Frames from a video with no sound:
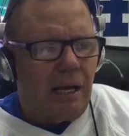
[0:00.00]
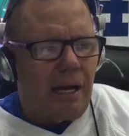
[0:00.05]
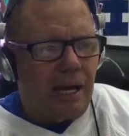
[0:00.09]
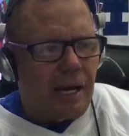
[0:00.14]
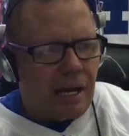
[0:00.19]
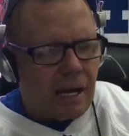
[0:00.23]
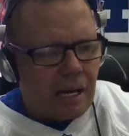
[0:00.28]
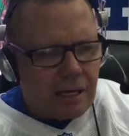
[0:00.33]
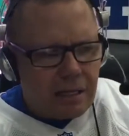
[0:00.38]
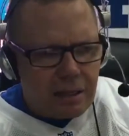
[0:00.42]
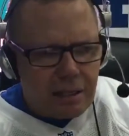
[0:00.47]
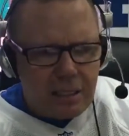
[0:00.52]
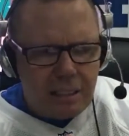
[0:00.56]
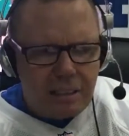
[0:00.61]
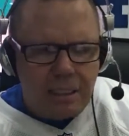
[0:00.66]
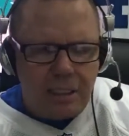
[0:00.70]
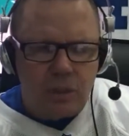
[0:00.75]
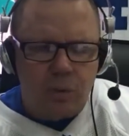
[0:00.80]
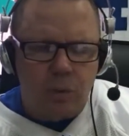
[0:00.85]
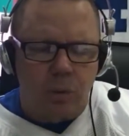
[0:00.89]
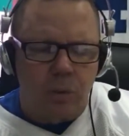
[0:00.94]
I think
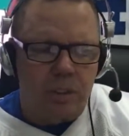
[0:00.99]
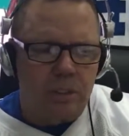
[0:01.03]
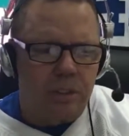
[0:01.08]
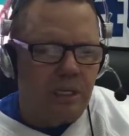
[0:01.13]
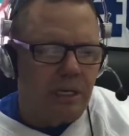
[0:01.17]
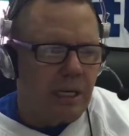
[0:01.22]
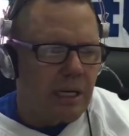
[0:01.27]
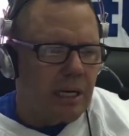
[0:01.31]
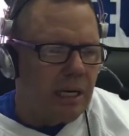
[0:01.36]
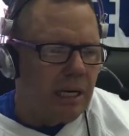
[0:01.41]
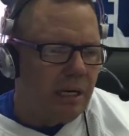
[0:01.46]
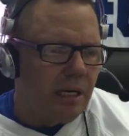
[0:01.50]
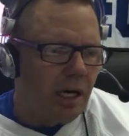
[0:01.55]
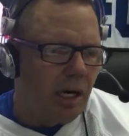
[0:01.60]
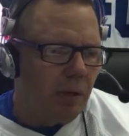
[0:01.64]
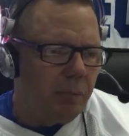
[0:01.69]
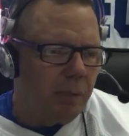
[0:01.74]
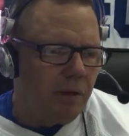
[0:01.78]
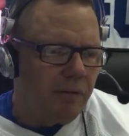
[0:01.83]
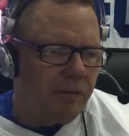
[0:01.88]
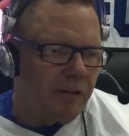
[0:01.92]
that's where it's going to end
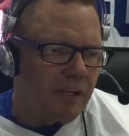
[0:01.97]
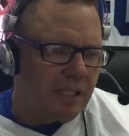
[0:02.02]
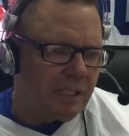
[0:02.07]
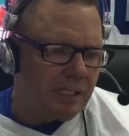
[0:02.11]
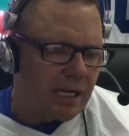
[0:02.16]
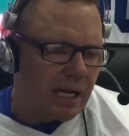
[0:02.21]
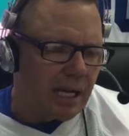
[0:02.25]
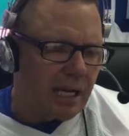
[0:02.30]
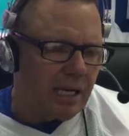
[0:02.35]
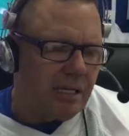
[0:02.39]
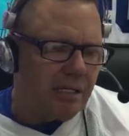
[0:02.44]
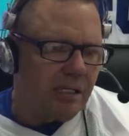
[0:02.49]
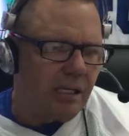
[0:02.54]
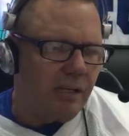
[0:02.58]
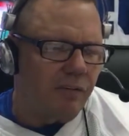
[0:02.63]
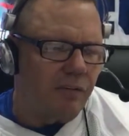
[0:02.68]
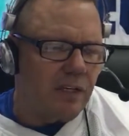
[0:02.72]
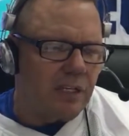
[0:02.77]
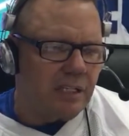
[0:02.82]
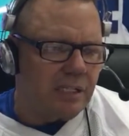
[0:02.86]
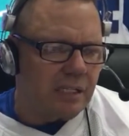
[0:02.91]
up if he stays.
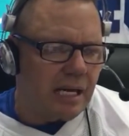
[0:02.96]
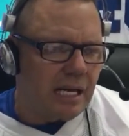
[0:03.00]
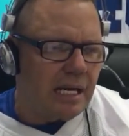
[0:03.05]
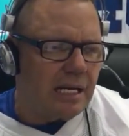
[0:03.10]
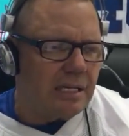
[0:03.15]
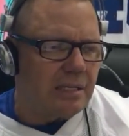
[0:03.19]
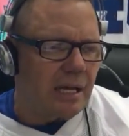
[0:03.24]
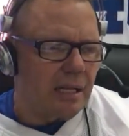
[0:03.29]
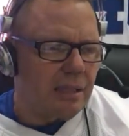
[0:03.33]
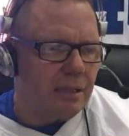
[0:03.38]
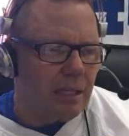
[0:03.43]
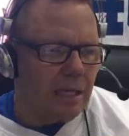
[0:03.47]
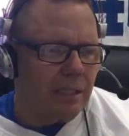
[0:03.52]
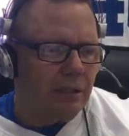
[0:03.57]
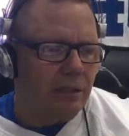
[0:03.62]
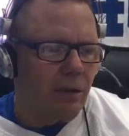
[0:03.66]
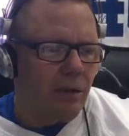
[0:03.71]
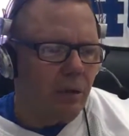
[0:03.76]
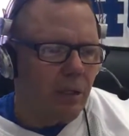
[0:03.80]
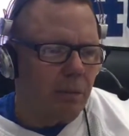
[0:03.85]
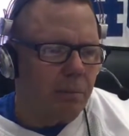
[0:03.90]
If he stays, I think
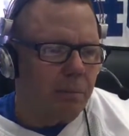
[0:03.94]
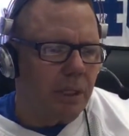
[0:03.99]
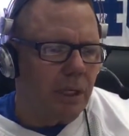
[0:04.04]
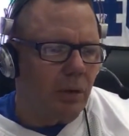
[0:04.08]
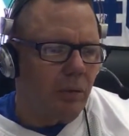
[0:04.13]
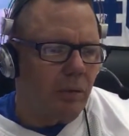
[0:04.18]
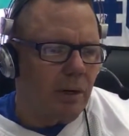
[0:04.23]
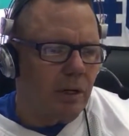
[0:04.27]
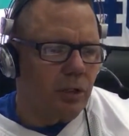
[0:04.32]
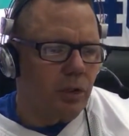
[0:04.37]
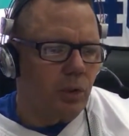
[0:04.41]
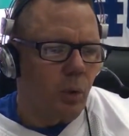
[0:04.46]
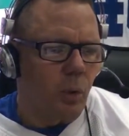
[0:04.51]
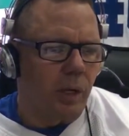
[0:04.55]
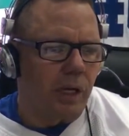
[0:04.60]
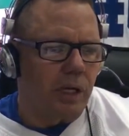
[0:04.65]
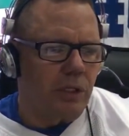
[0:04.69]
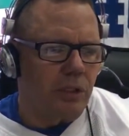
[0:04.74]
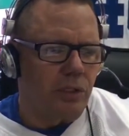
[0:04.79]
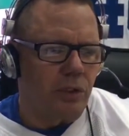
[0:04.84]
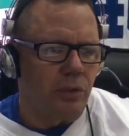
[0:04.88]
they're going to be around
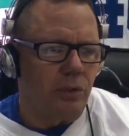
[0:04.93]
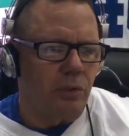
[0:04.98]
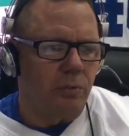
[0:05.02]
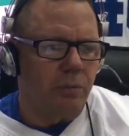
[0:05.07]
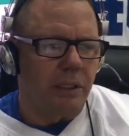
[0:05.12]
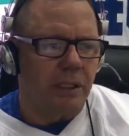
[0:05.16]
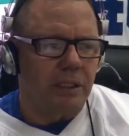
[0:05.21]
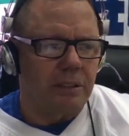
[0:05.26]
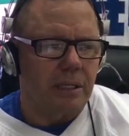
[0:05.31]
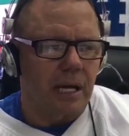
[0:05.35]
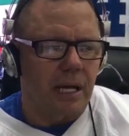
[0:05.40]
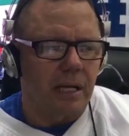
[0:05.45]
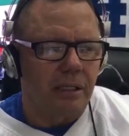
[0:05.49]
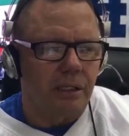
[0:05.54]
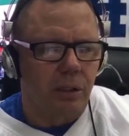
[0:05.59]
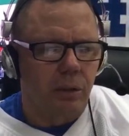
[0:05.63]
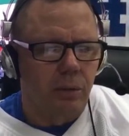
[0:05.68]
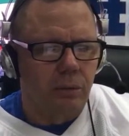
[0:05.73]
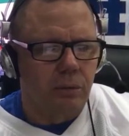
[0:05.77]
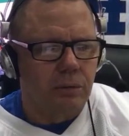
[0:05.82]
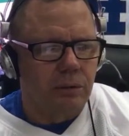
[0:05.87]
22 because I
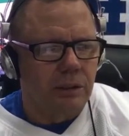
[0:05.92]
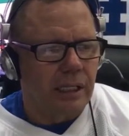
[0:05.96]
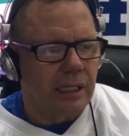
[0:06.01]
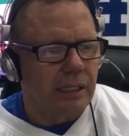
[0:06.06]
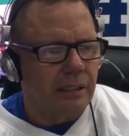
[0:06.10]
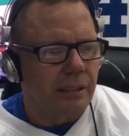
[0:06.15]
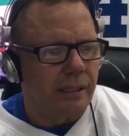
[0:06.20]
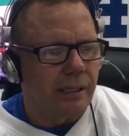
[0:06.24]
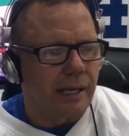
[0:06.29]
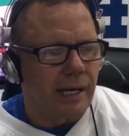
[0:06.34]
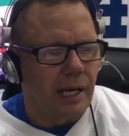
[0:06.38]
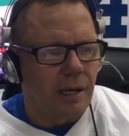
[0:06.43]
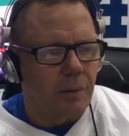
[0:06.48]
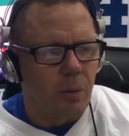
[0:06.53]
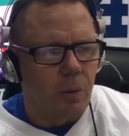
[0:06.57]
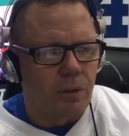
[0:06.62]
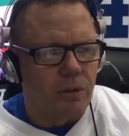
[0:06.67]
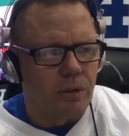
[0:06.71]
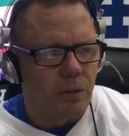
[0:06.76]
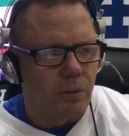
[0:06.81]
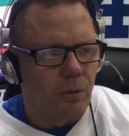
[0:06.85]
don't think the
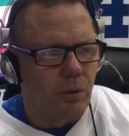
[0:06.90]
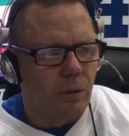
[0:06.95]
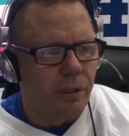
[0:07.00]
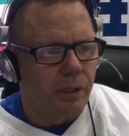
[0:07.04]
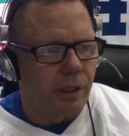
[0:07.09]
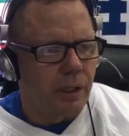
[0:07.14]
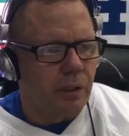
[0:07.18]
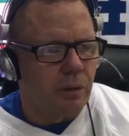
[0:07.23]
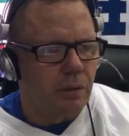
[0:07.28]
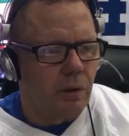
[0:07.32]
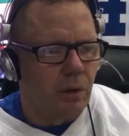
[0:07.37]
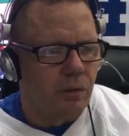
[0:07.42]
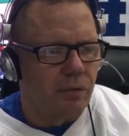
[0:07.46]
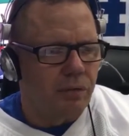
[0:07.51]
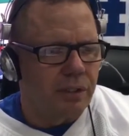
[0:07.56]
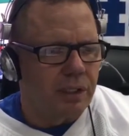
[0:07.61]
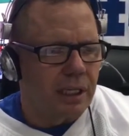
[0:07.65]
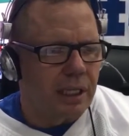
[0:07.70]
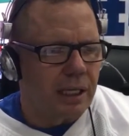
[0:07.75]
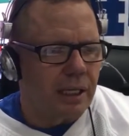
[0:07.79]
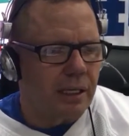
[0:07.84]
Cowboys are wanting to go over
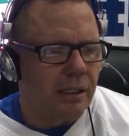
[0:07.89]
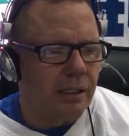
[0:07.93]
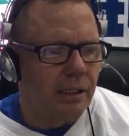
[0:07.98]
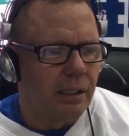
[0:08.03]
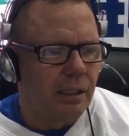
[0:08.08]
that.